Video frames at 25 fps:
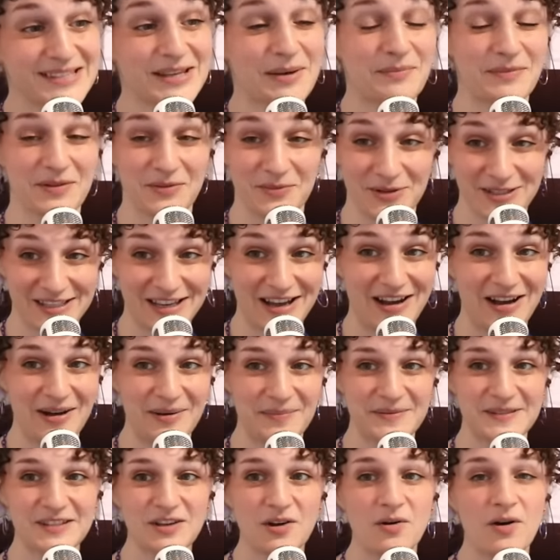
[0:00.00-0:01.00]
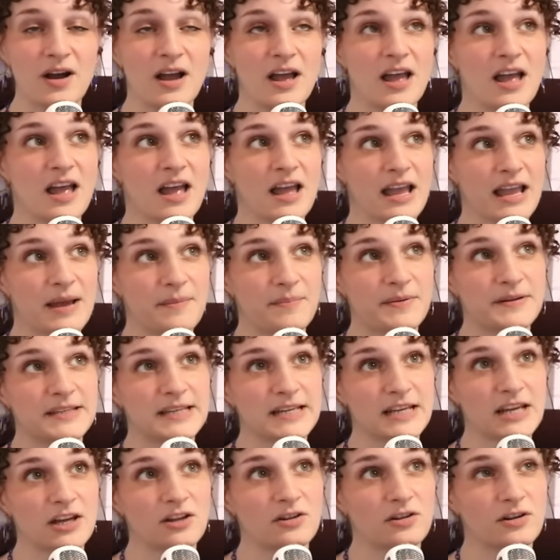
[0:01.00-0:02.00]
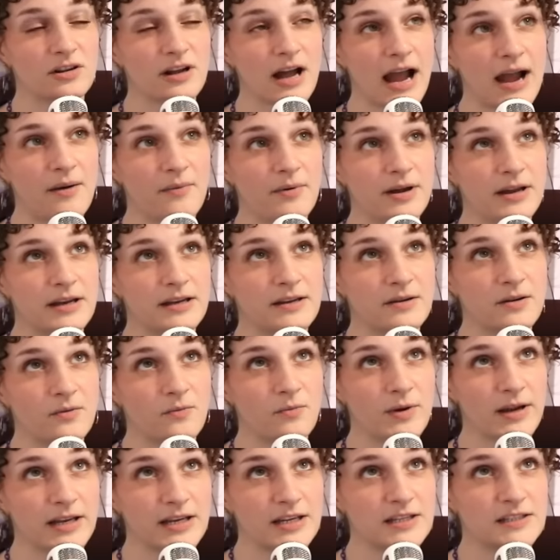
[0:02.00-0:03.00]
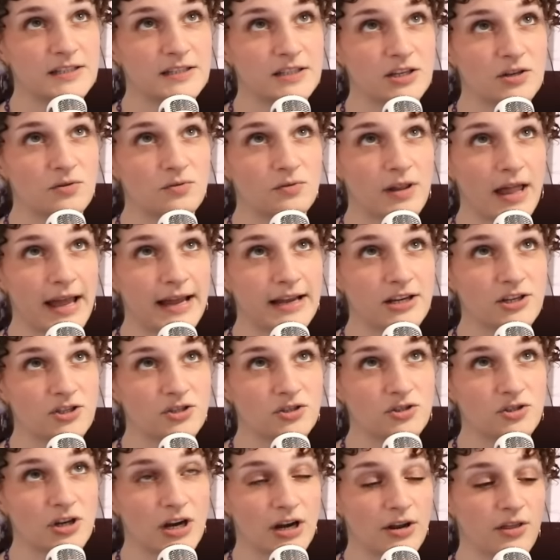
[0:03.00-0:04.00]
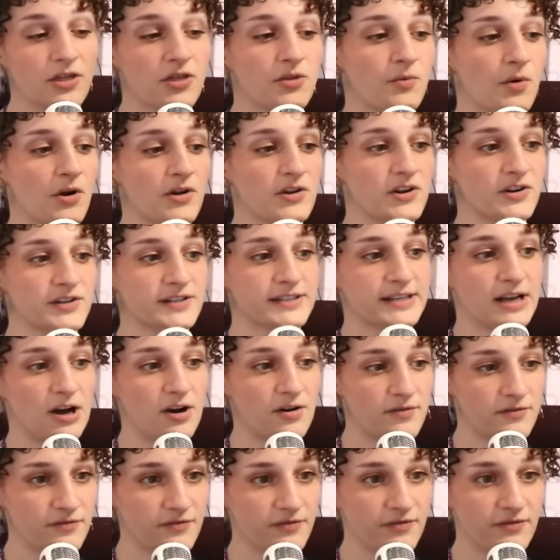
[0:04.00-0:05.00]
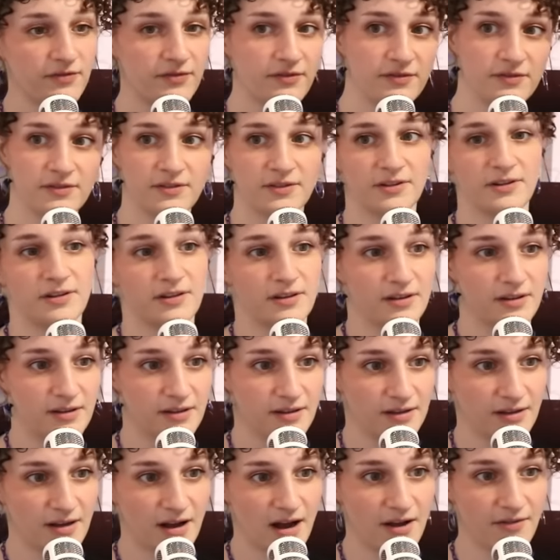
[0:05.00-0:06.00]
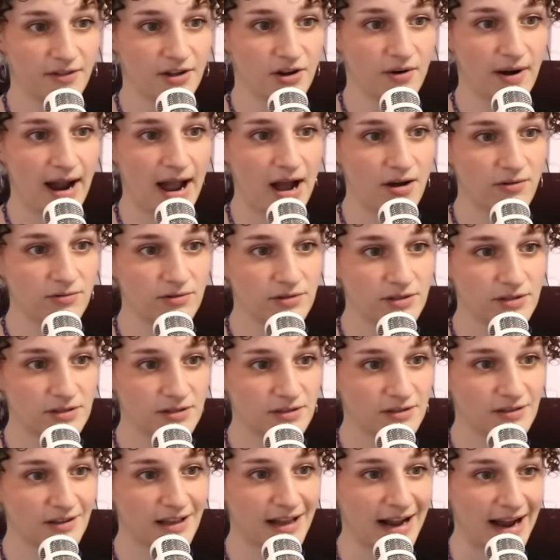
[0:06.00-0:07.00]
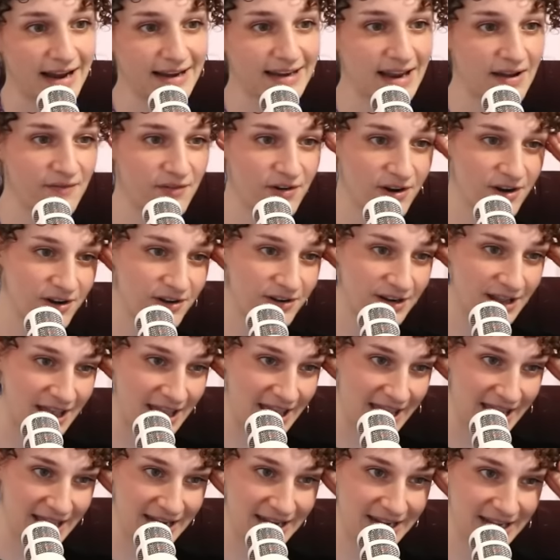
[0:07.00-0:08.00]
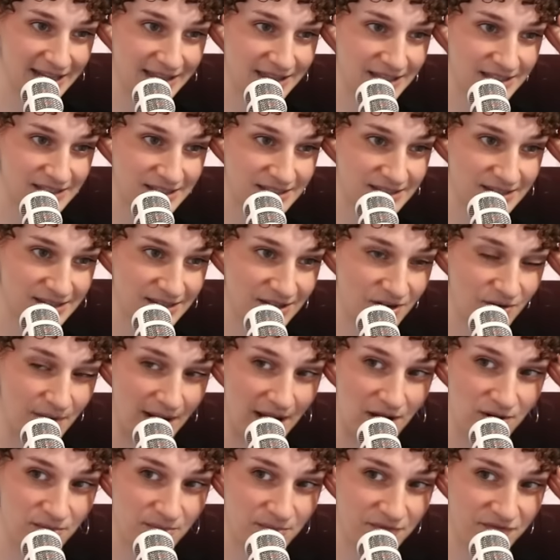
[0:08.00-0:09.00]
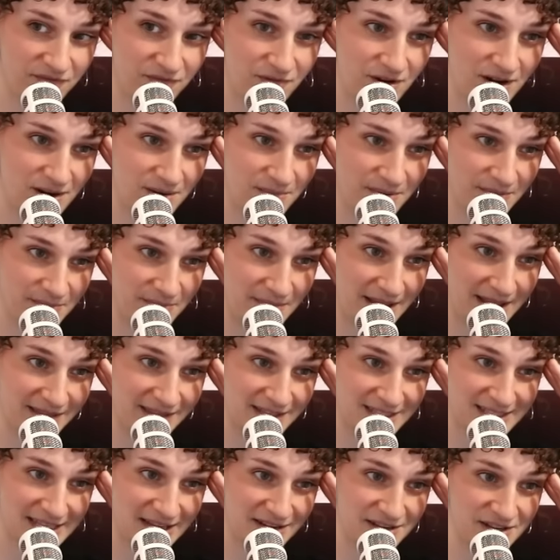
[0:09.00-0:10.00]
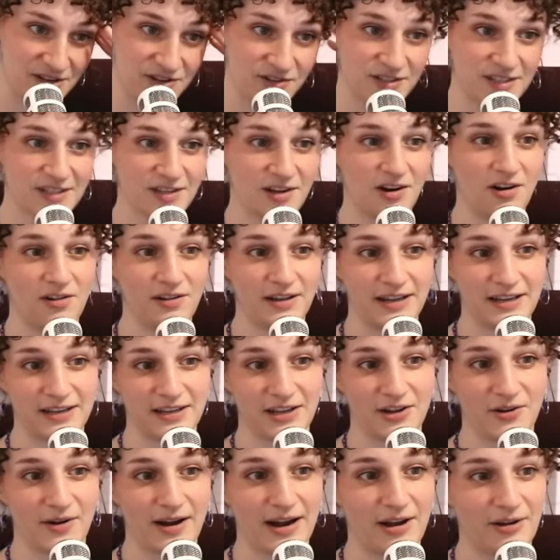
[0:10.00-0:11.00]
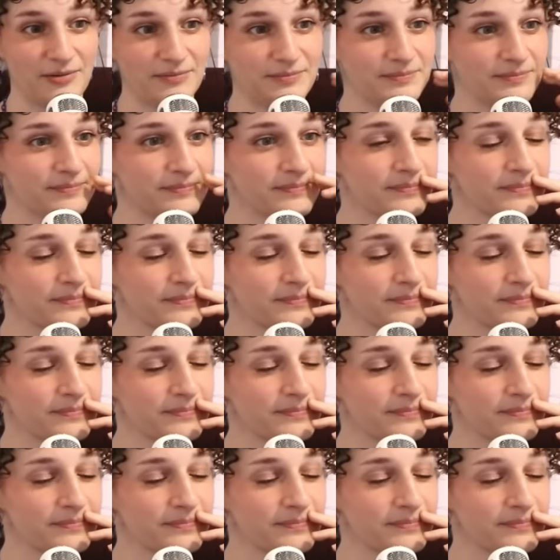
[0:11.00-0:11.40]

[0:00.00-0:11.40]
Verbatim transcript: Something sure. was up. So, in particular, I would witness you like try to throw yourself on the ground. Like I never heard a head hit the the ground before, but man, the sound of your skull hitting the ground